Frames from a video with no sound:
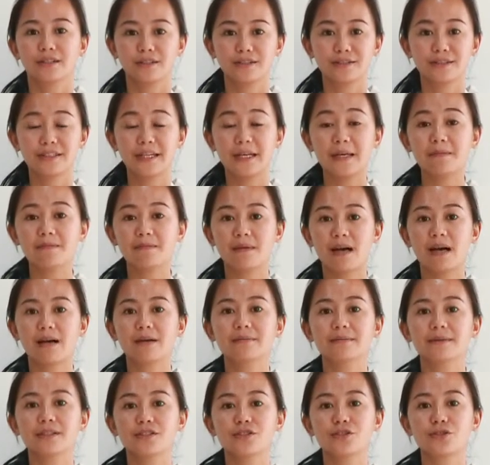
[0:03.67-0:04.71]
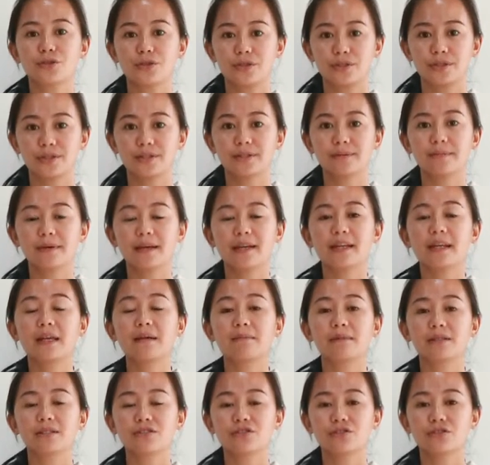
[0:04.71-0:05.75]
Good day, ma'am and sir. My
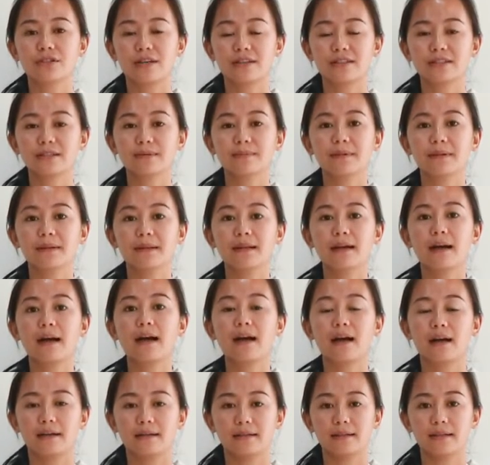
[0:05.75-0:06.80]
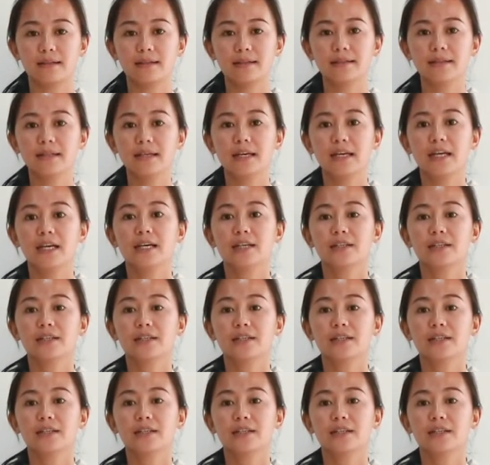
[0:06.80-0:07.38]
name is Jessiebel Lacangan,